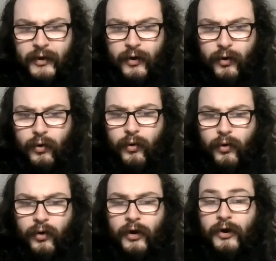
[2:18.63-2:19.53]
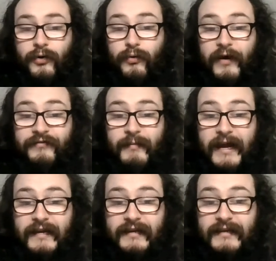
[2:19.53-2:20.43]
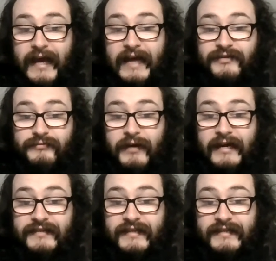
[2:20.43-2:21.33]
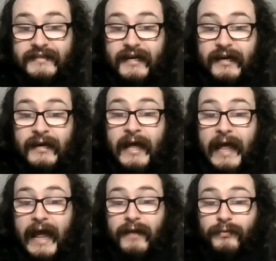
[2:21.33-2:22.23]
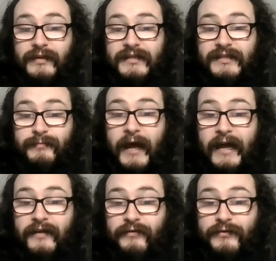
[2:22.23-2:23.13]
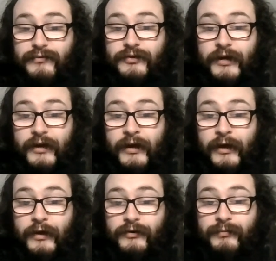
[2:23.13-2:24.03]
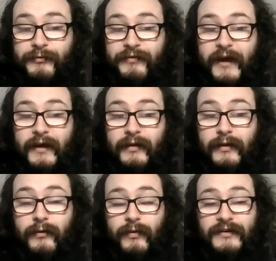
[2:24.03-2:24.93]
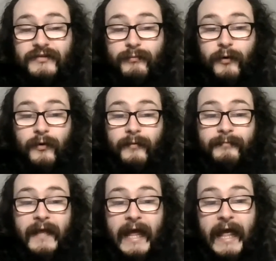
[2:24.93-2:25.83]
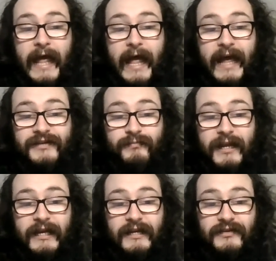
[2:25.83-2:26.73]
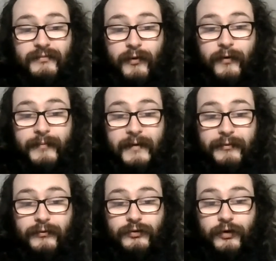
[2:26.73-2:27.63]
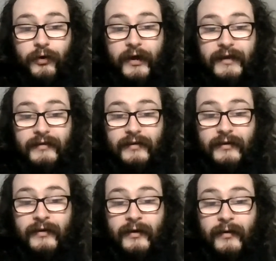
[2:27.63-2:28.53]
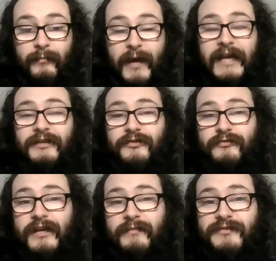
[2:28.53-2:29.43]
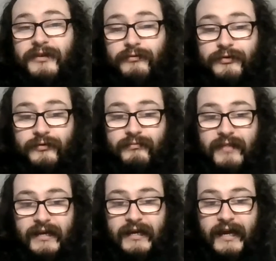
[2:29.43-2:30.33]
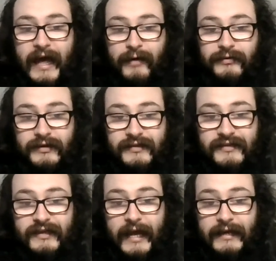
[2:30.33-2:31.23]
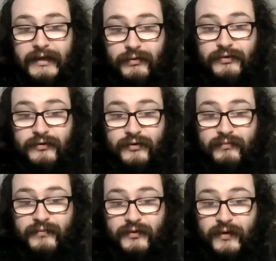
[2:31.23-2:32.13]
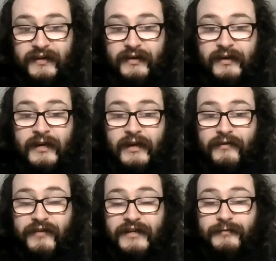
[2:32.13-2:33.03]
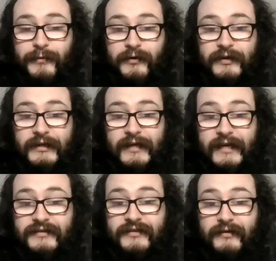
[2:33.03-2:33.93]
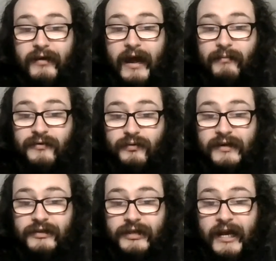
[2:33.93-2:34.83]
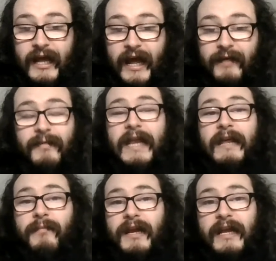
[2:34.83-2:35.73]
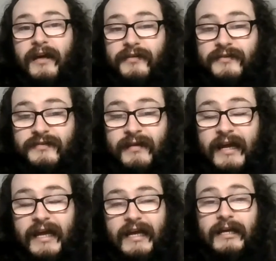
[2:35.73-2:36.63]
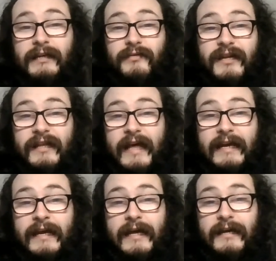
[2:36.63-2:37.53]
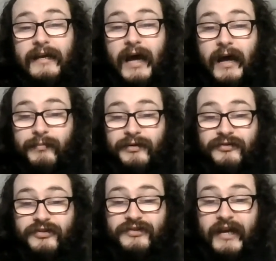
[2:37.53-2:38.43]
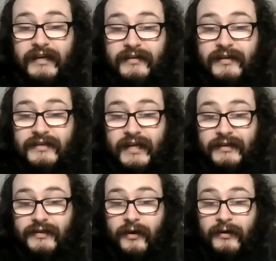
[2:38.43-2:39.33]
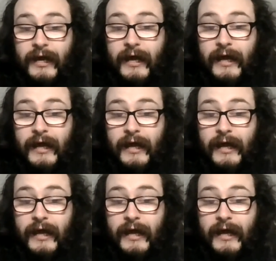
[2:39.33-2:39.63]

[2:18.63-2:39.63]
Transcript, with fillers: or who have made it as a rising star and will inspire the future to prevail once more. As millions more people join the mainstream social media outlets like YouTube, Twitter, Facebook, Instagram, Twitch, and many, many others, including that garbage site TikTok.